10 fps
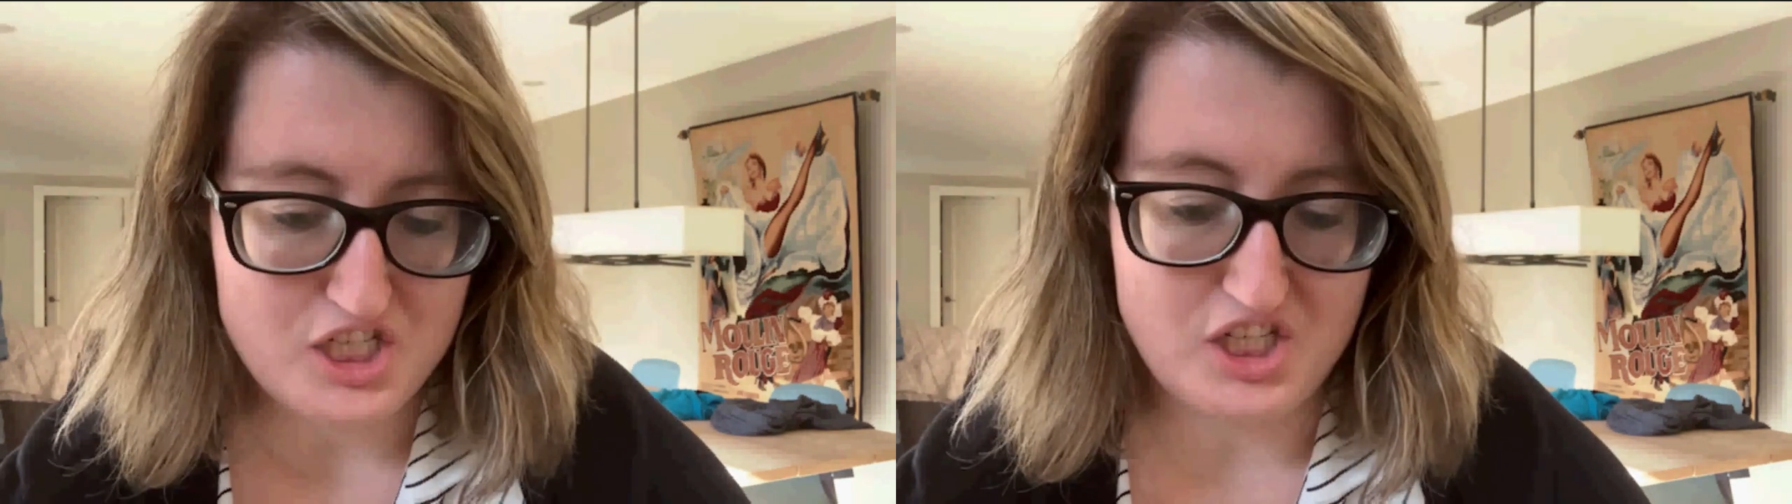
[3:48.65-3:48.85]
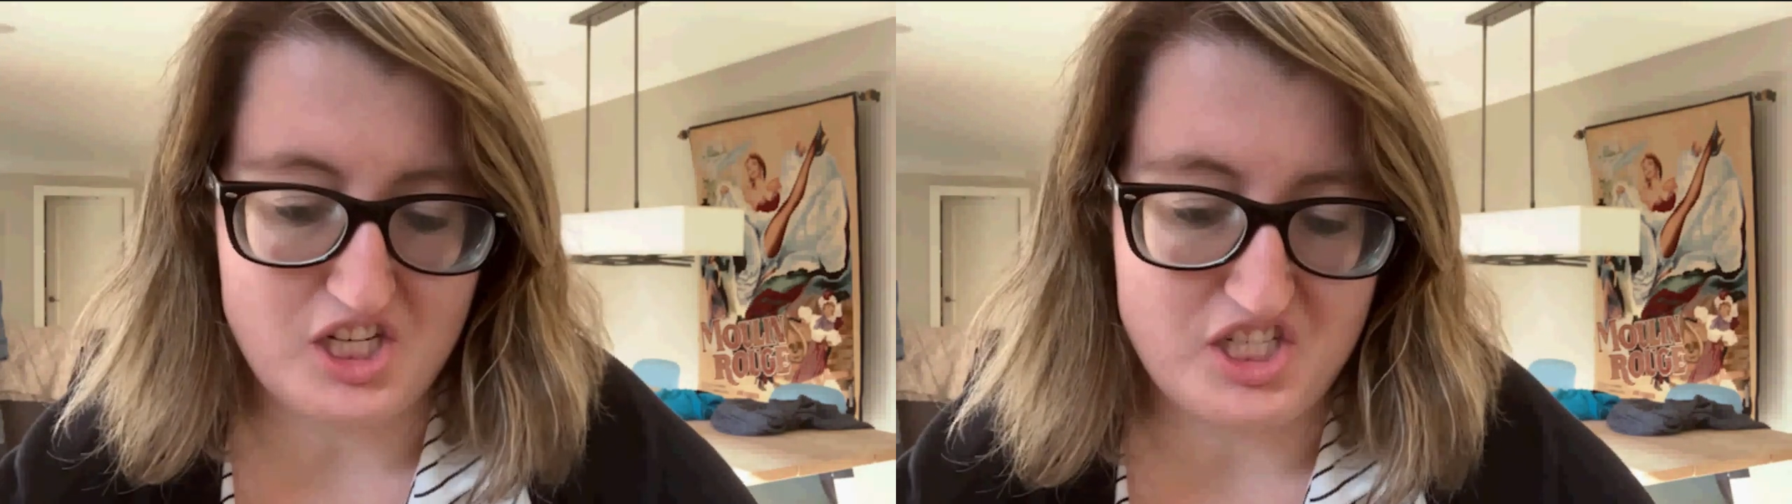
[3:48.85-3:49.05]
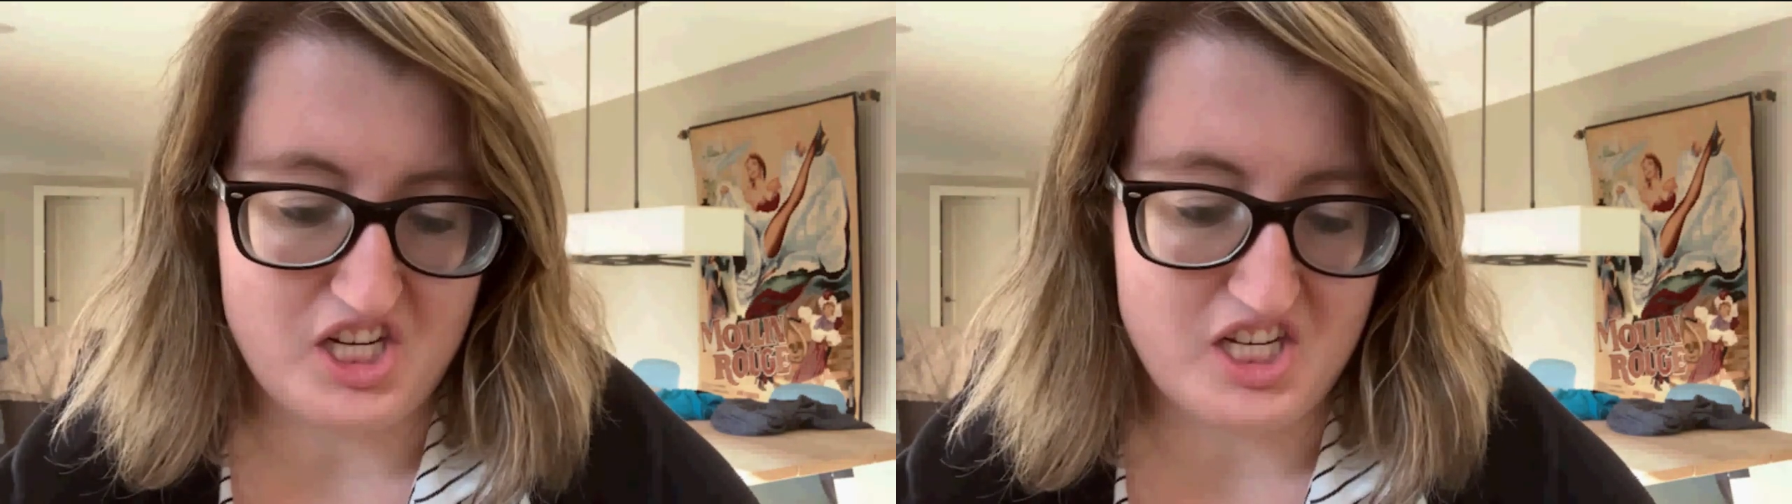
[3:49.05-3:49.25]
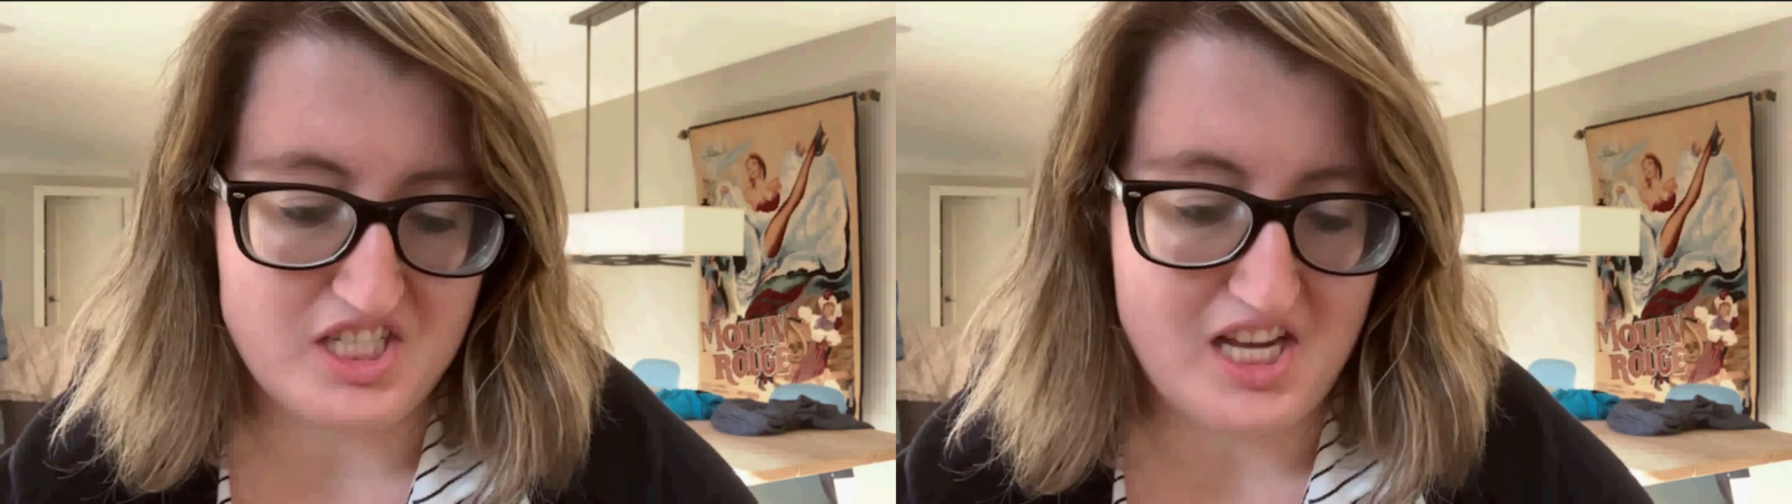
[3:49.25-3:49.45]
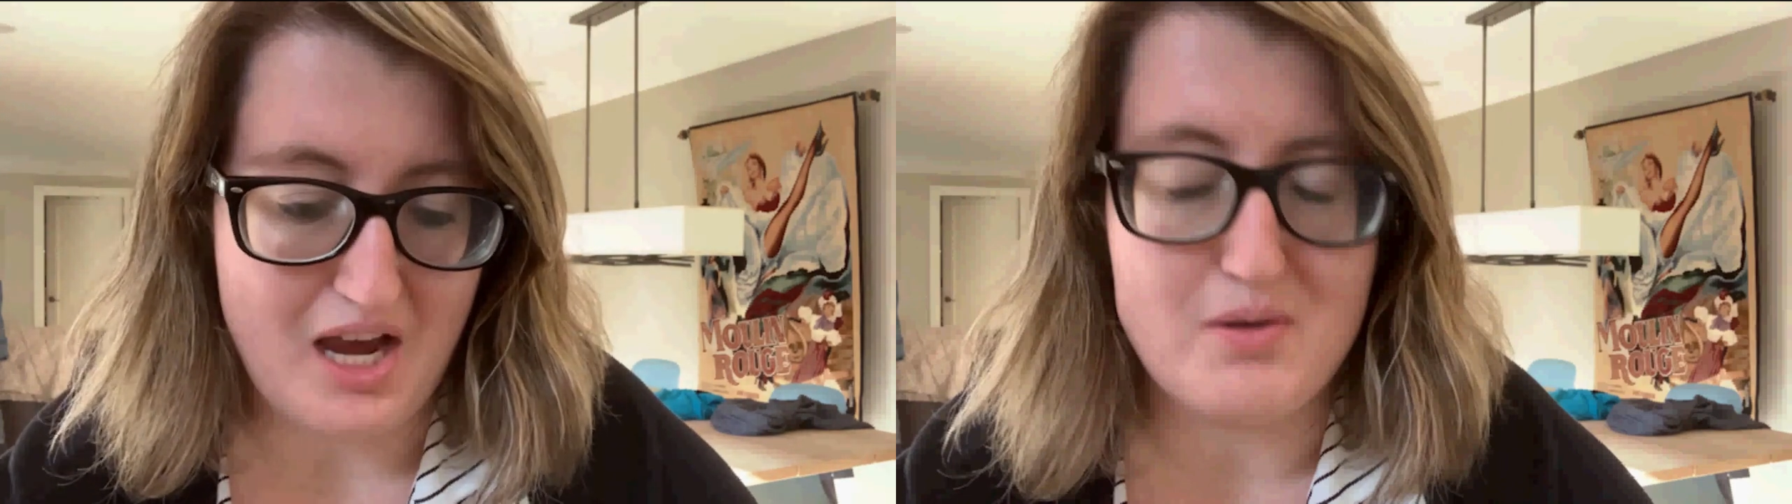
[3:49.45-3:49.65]
such
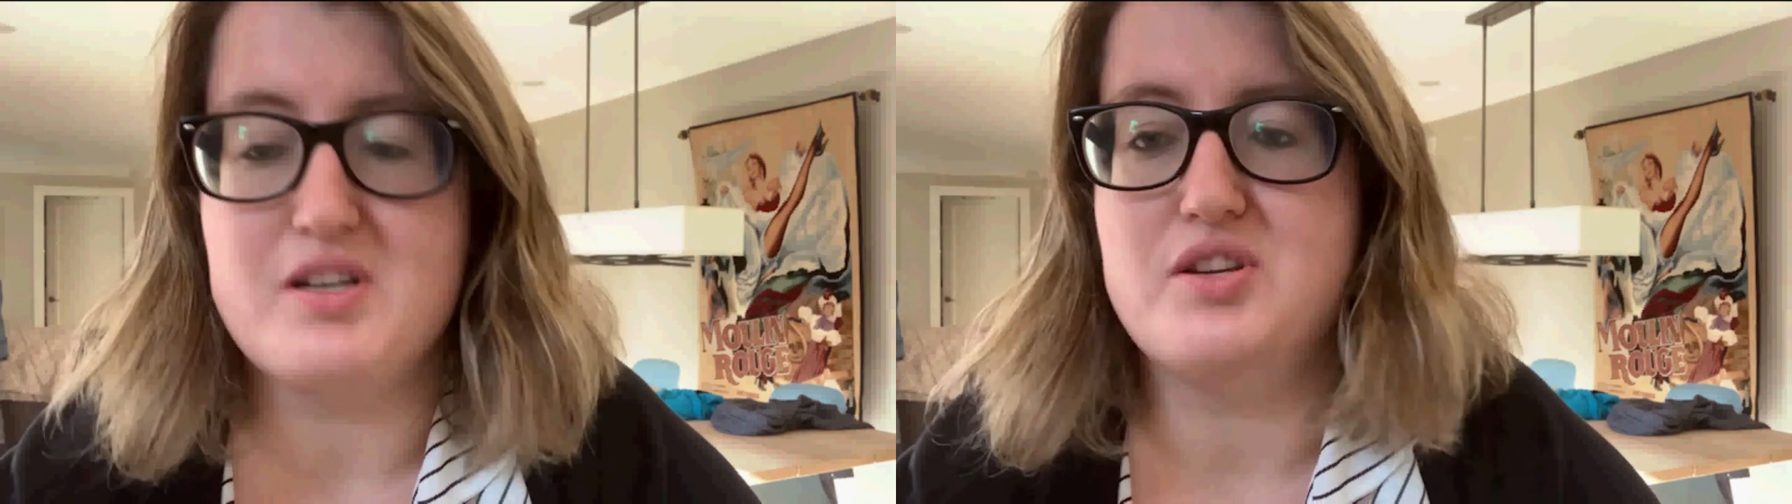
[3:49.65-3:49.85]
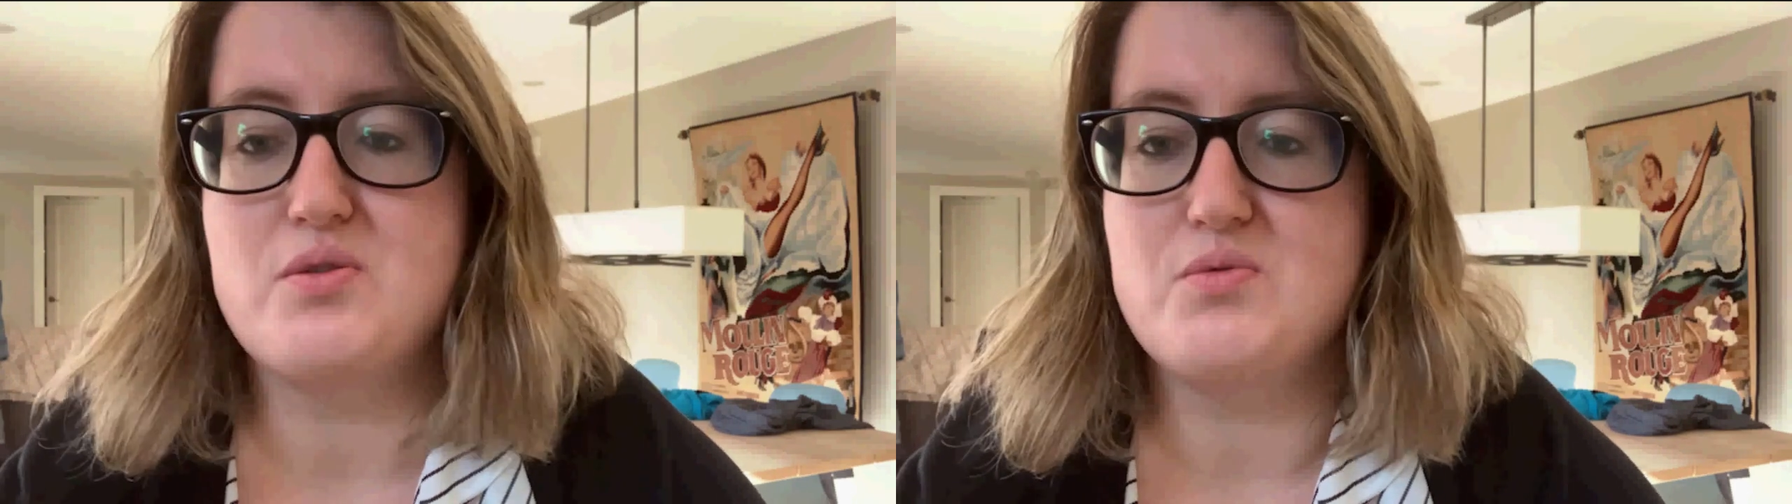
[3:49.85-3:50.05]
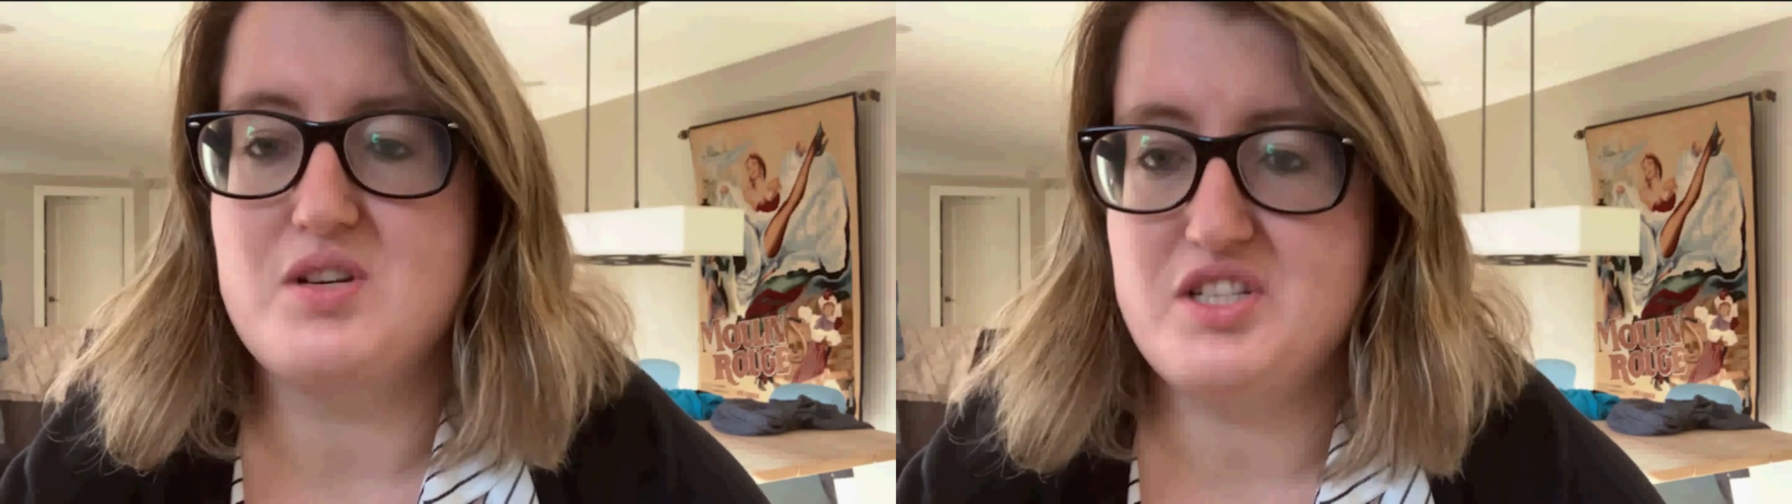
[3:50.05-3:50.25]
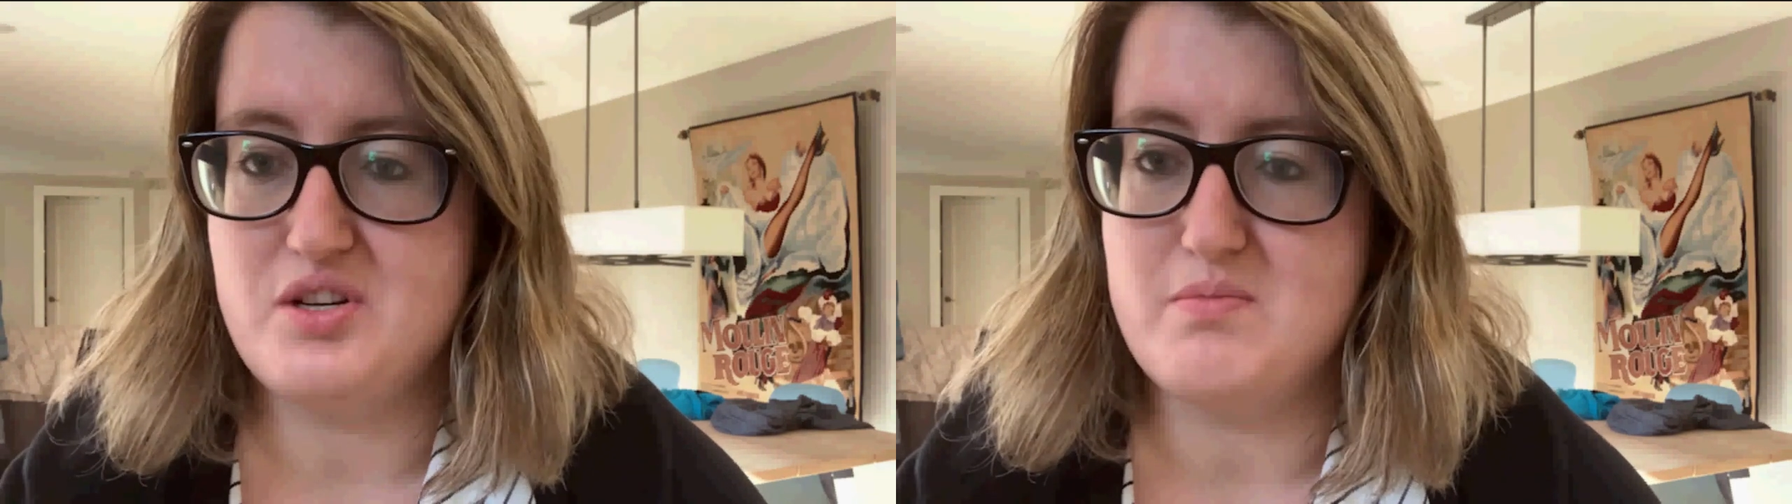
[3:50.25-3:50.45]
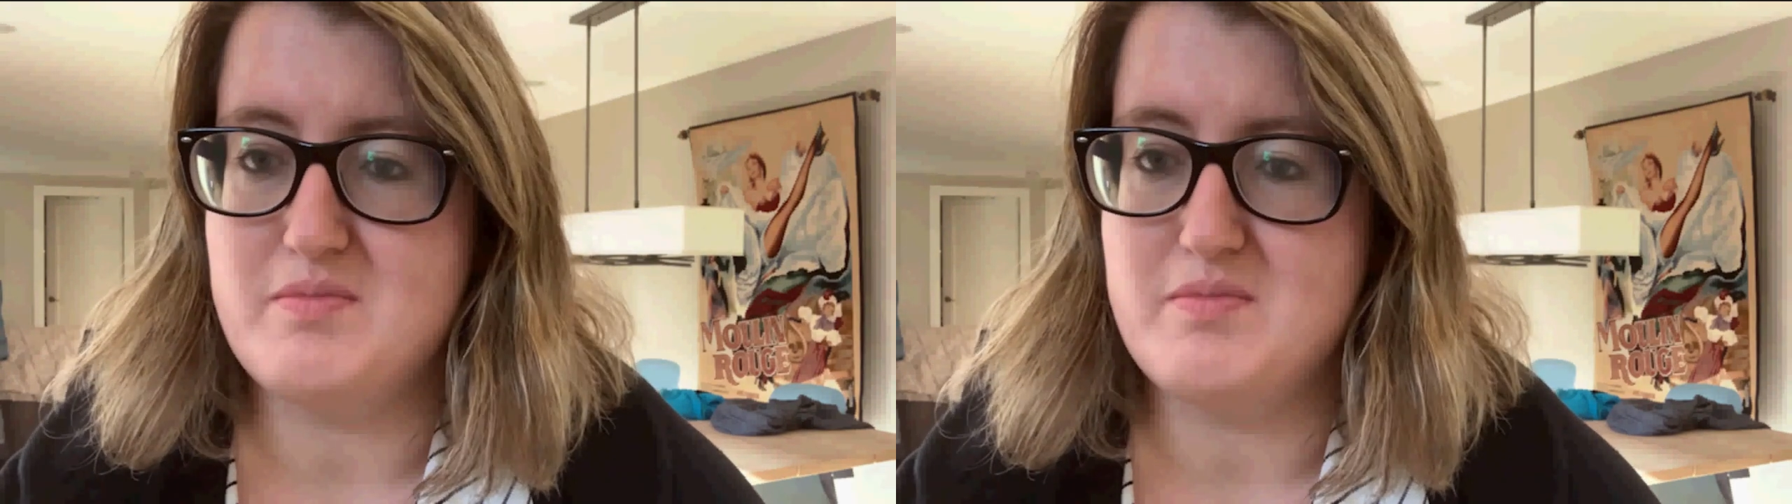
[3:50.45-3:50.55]
as how can you enrich